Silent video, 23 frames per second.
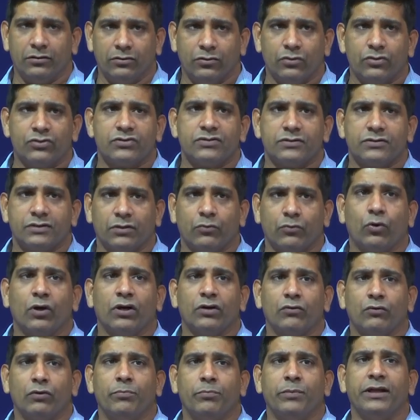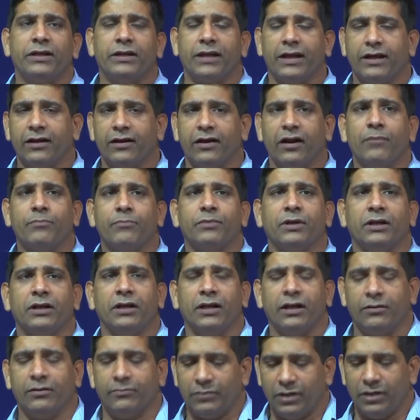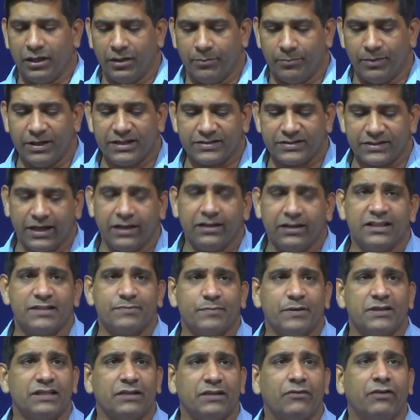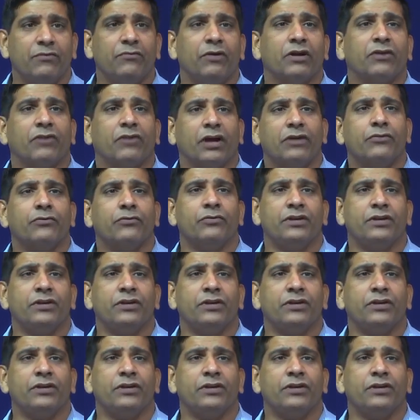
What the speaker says: those work will be taken up in a big scale, especially when we are trying to